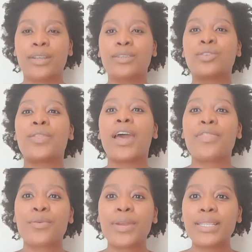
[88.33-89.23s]
so there are
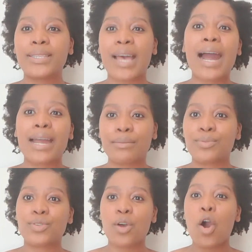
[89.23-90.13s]
three
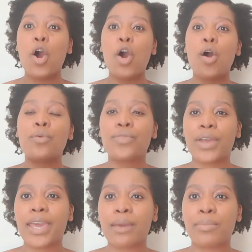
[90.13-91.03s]
types of
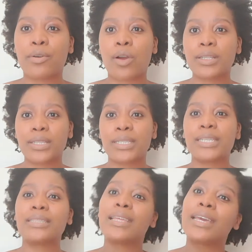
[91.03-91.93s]
hair
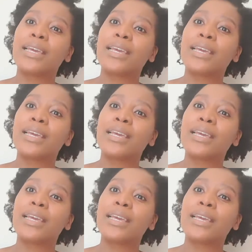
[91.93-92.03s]
porosity. There